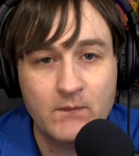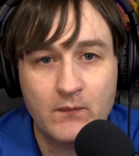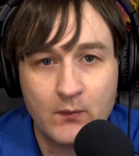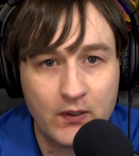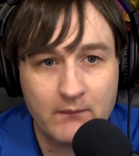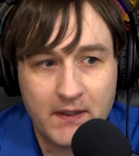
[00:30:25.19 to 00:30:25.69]

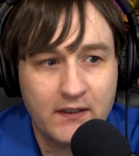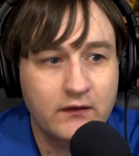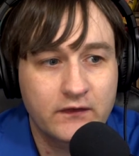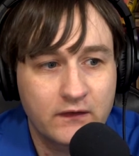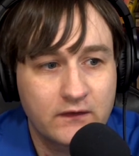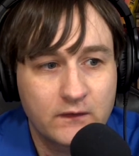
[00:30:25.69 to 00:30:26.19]
we are better
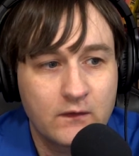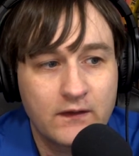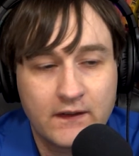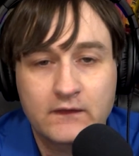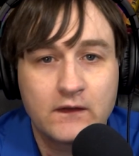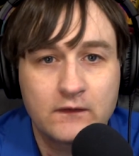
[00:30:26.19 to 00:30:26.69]
suited
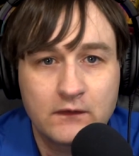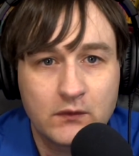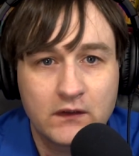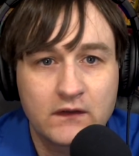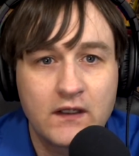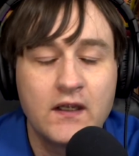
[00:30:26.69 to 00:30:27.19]
as
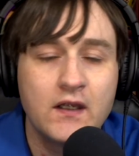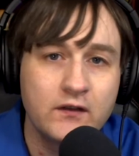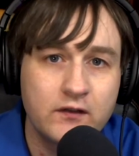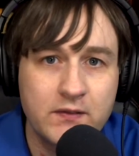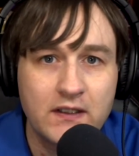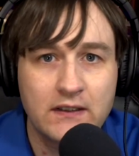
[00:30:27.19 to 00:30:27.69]
consumers
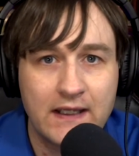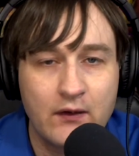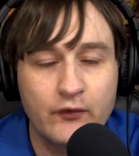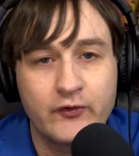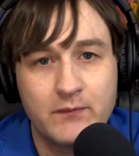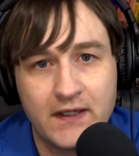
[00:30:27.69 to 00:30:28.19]
to be
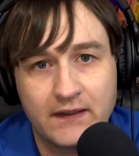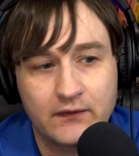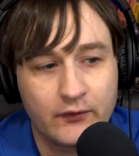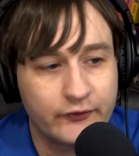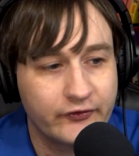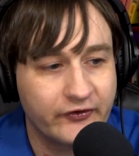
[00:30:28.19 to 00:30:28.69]
allowed to make
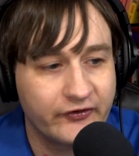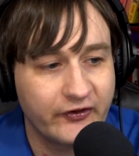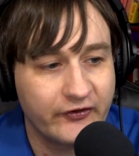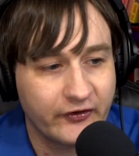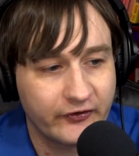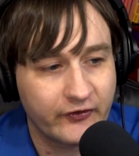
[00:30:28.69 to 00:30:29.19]
those
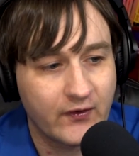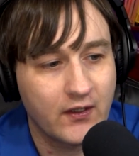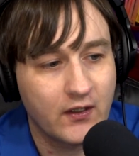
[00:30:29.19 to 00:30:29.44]
decisions.